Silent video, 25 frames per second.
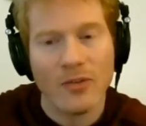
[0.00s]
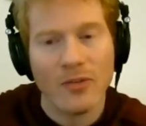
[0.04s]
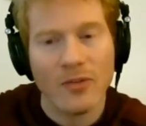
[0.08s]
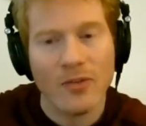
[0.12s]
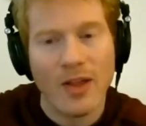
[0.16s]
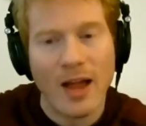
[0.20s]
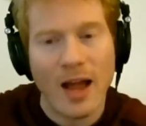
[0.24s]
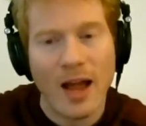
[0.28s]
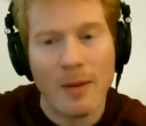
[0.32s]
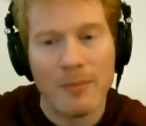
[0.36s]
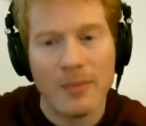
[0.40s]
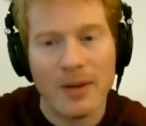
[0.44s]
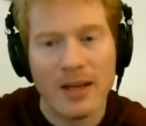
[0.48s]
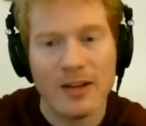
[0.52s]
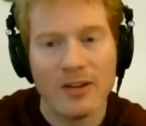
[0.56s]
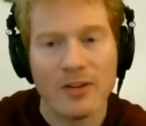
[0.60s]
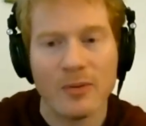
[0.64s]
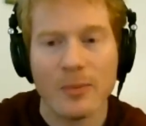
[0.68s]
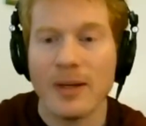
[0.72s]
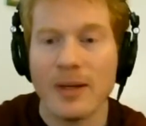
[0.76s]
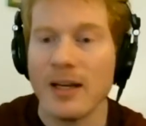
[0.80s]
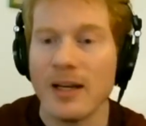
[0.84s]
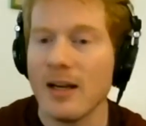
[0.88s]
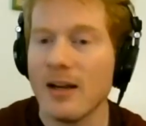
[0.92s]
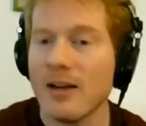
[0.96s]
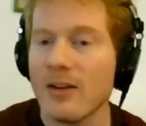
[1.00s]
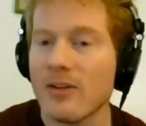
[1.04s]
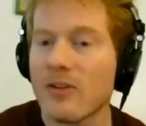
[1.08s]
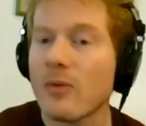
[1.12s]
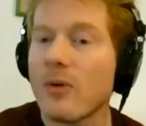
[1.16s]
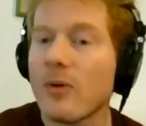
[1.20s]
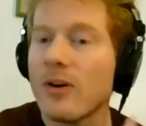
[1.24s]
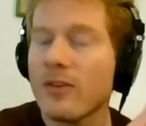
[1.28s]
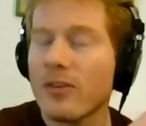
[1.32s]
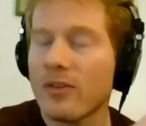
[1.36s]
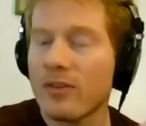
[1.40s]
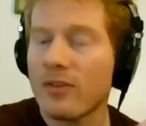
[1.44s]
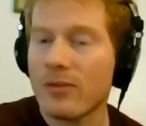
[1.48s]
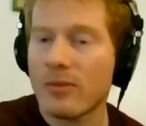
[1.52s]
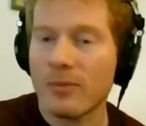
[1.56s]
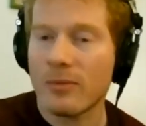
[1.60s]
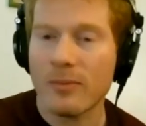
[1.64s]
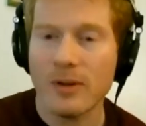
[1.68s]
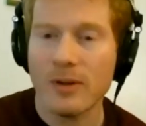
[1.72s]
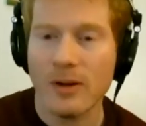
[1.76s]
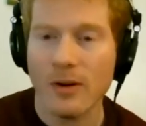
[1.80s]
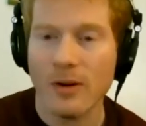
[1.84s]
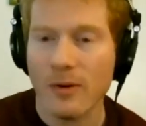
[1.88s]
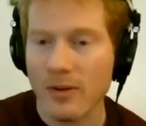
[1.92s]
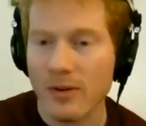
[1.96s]
That means we need a source
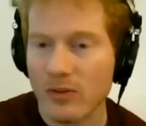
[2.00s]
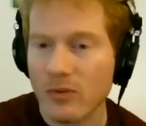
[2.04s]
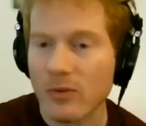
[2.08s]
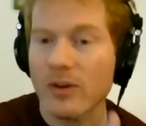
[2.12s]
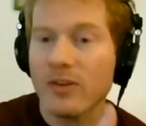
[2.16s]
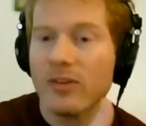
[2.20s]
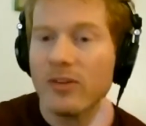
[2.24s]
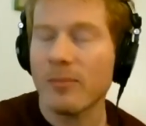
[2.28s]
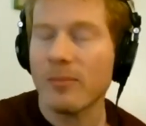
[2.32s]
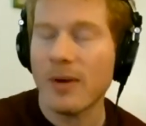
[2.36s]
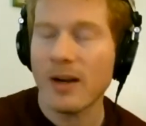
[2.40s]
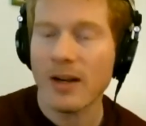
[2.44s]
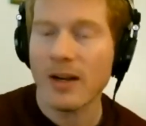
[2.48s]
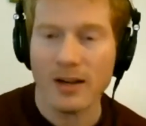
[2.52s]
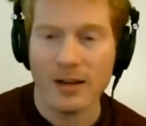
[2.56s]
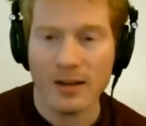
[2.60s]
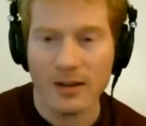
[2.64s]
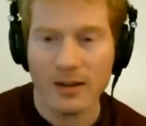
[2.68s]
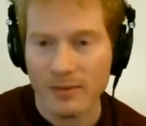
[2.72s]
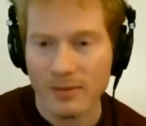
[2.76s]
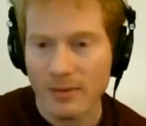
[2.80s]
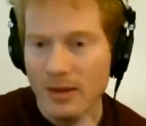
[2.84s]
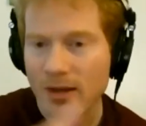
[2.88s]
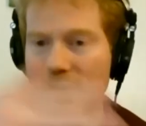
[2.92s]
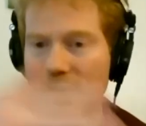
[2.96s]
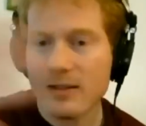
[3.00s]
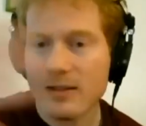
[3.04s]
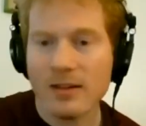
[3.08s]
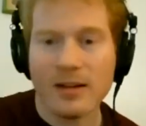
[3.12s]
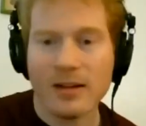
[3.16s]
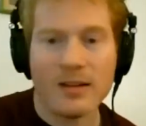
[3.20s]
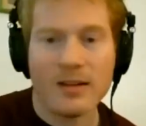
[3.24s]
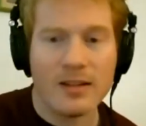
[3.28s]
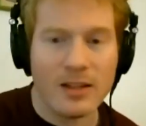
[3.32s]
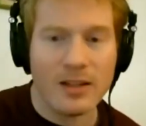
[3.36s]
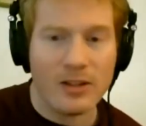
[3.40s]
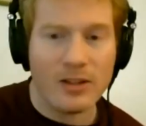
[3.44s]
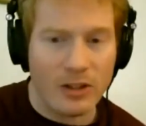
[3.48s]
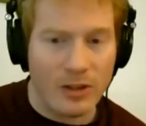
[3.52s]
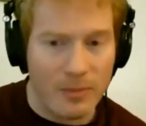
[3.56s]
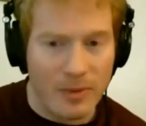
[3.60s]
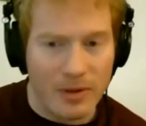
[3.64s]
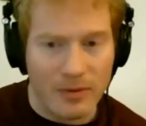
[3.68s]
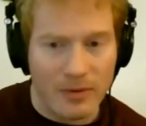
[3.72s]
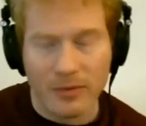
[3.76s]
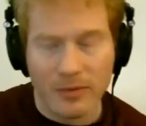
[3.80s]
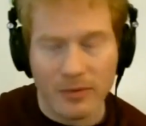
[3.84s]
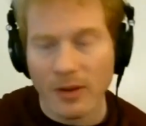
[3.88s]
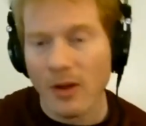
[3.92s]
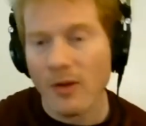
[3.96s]
of money to continually be
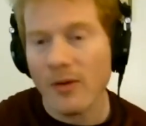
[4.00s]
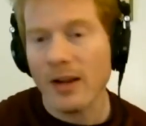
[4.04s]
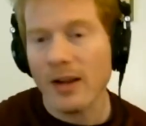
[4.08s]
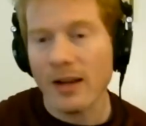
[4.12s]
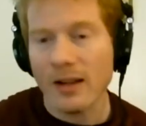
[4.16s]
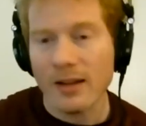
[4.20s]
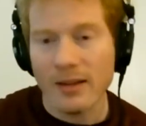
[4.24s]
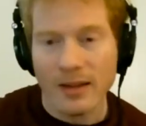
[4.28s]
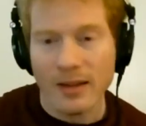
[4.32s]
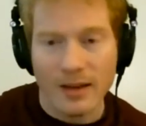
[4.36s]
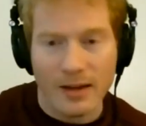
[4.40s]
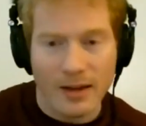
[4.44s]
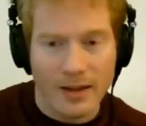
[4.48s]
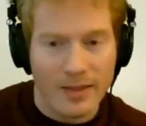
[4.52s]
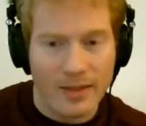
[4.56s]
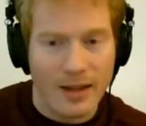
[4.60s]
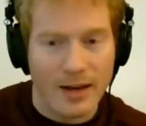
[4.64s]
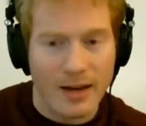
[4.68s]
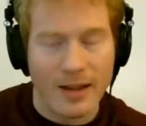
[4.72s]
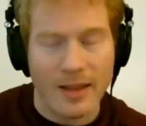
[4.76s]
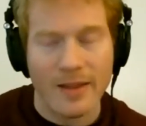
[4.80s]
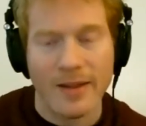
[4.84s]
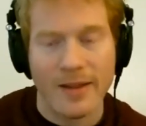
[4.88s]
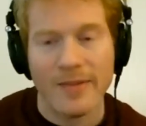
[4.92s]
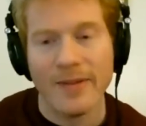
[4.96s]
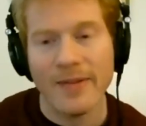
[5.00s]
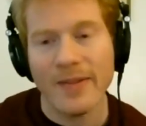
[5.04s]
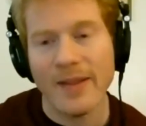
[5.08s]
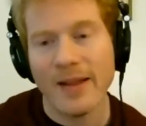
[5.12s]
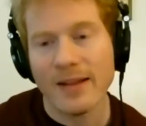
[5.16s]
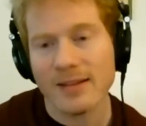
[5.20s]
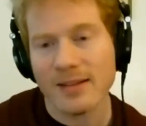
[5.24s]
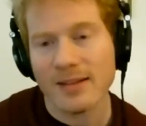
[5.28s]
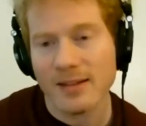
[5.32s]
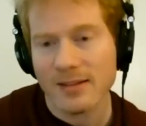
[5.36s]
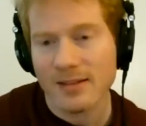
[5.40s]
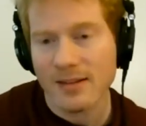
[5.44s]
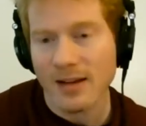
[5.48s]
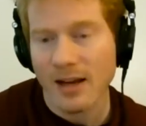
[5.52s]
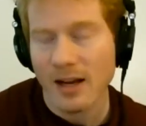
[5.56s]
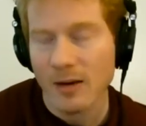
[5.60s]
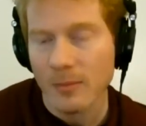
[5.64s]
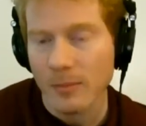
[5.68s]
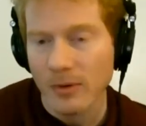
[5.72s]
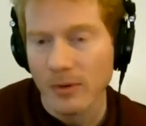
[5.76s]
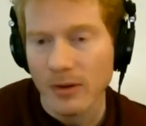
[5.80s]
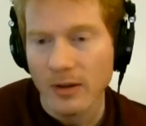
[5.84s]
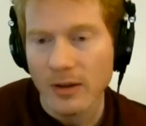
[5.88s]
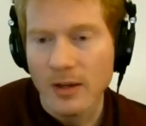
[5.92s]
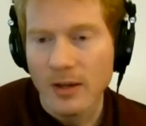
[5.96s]
flowing, and then that's
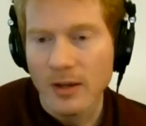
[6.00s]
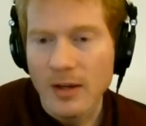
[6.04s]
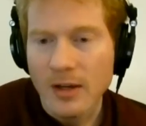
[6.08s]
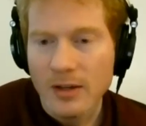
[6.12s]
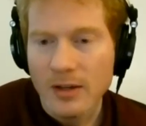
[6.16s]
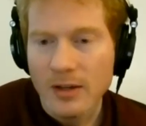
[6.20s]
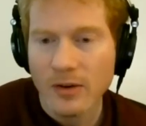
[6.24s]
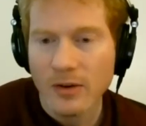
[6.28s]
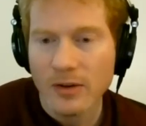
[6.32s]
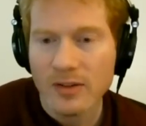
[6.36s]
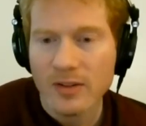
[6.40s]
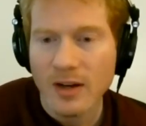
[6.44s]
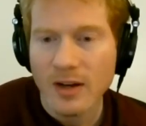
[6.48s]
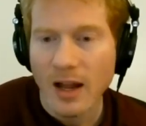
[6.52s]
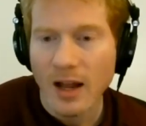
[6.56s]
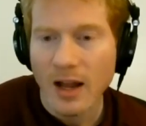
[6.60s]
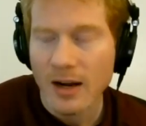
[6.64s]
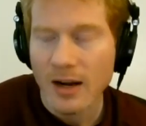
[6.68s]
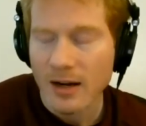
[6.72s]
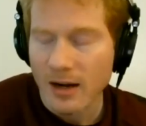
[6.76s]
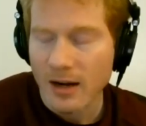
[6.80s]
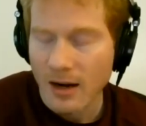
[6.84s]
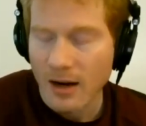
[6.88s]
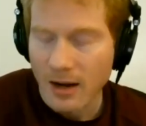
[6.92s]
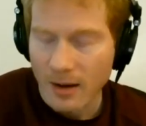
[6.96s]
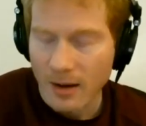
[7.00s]
sustainable. So it's not.